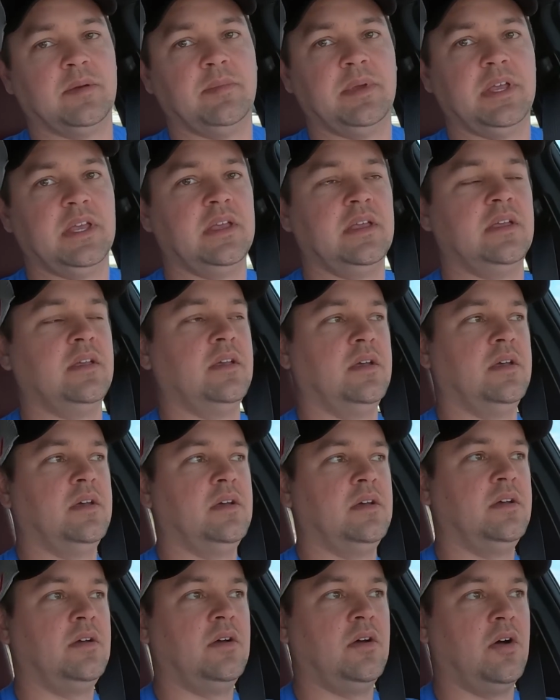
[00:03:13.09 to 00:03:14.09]
be
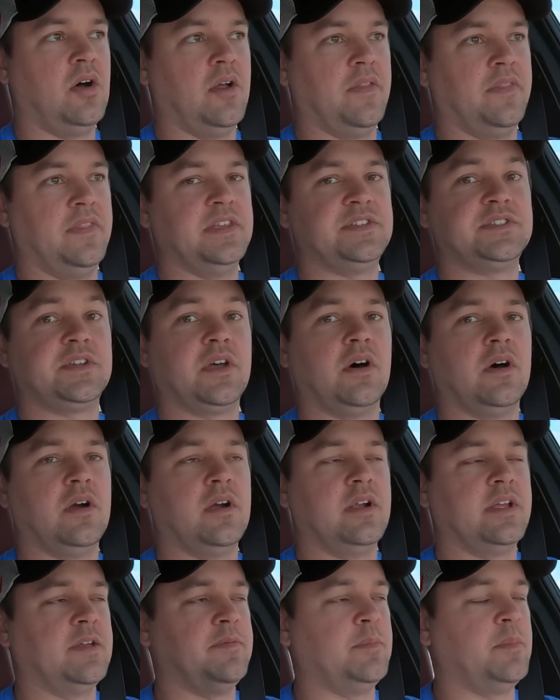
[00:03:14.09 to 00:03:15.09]
on this car
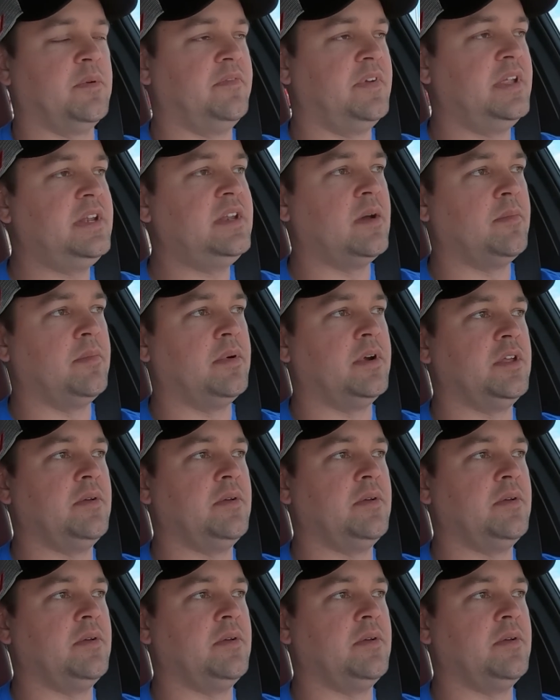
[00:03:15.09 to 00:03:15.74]
and give them a VIN number.